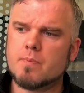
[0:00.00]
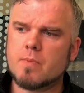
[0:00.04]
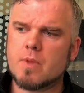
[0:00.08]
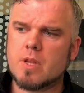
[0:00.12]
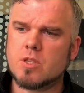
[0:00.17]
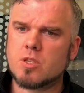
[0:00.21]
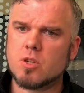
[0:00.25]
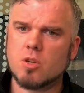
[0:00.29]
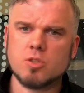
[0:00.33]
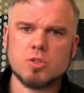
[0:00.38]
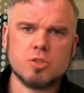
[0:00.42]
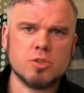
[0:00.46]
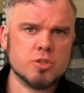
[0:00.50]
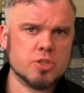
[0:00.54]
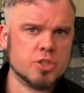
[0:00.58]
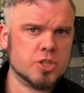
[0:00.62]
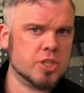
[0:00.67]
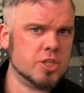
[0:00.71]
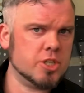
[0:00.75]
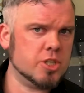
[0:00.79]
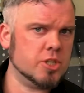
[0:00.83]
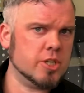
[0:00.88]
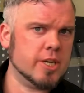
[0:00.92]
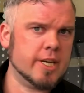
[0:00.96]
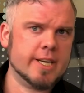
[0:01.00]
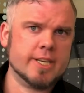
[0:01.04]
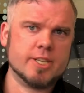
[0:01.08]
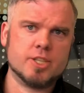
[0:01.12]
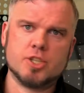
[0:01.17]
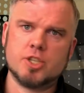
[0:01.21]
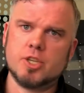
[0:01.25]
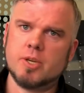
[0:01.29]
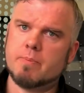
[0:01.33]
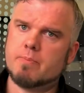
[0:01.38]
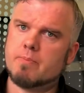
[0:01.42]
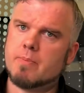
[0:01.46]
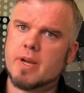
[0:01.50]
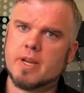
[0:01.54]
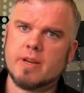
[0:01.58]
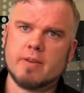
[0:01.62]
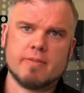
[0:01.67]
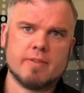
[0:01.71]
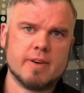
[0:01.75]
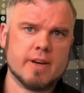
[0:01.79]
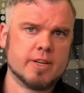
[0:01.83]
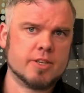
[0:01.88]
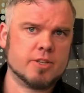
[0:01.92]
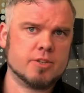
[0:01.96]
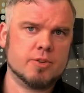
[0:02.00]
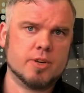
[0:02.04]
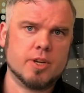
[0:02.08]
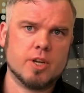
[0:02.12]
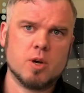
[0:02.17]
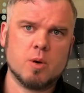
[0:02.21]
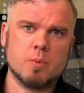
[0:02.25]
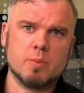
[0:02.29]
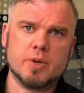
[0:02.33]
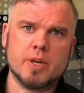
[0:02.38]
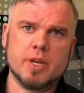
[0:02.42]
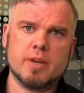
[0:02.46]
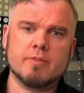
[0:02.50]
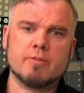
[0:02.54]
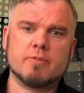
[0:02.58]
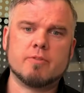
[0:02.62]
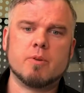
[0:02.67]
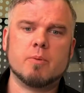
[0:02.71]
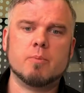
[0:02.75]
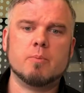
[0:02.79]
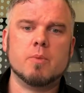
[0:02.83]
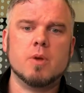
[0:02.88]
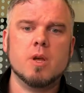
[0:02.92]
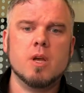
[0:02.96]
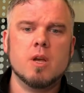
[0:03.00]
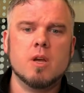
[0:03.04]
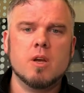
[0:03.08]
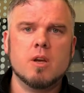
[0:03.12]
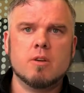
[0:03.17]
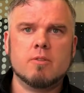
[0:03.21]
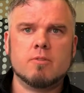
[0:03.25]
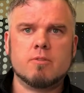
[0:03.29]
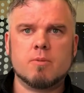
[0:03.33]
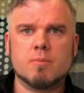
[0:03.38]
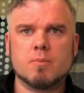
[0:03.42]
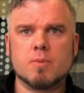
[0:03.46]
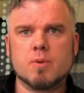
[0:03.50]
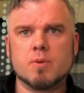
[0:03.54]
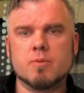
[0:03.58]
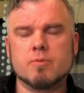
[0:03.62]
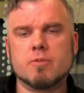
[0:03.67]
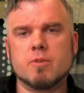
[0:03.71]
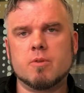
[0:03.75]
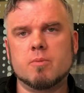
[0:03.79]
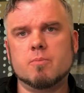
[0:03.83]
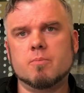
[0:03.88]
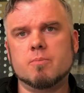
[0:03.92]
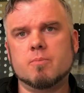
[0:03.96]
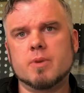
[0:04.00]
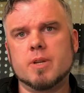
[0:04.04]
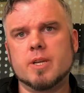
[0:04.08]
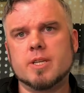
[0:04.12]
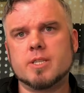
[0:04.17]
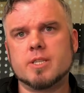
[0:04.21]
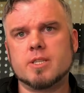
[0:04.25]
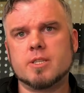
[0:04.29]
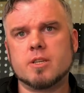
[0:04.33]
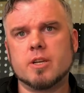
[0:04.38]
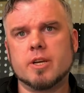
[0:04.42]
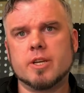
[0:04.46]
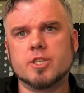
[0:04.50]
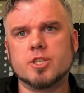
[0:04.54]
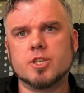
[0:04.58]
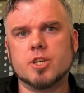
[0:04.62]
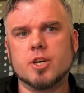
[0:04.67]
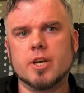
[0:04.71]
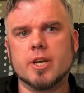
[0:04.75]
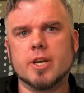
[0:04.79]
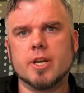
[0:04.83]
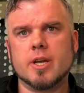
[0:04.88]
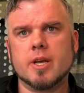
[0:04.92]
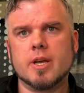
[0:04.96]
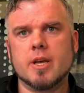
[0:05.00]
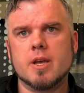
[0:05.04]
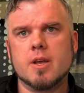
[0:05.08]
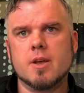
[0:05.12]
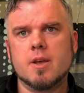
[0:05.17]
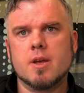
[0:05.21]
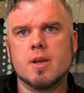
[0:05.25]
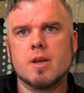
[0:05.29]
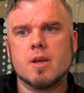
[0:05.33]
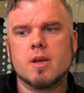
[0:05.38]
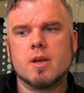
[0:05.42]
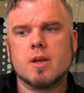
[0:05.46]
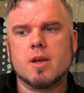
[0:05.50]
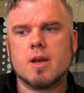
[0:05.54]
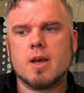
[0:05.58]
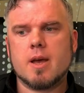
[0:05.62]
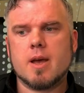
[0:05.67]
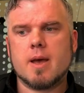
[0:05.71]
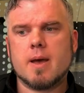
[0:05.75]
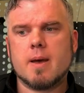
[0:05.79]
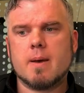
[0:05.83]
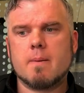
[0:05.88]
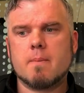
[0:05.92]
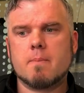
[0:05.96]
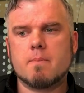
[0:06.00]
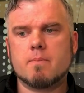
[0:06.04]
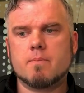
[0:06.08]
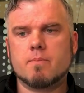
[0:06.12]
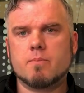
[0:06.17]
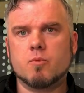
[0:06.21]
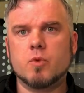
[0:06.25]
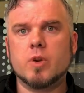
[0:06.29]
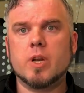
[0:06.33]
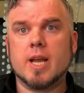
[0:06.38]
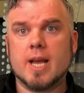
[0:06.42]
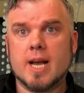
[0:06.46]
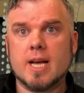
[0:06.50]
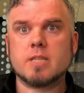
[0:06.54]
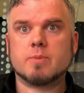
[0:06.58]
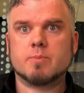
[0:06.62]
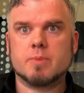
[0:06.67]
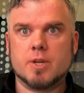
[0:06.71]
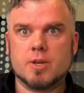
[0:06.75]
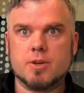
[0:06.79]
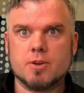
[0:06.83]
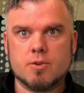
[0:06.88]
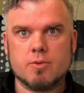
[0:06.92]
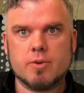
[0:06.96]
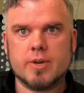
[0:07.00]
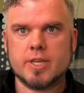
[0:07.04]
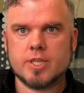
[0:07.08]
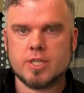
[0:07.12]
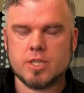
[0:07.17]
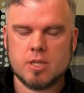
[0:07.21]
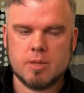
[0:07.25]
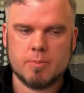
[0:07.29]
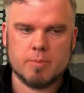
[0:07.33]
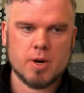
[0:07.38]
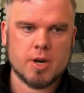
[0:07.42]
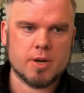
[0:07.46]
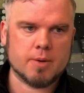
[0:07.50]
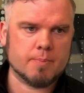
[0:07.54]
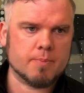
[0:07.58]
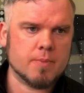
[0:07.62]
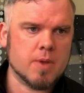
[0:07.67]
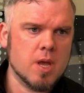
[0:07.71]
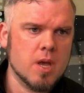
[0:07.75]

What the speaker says: There's also cheap manufacturing coming in from places like China. Really has made it a race to the bottom.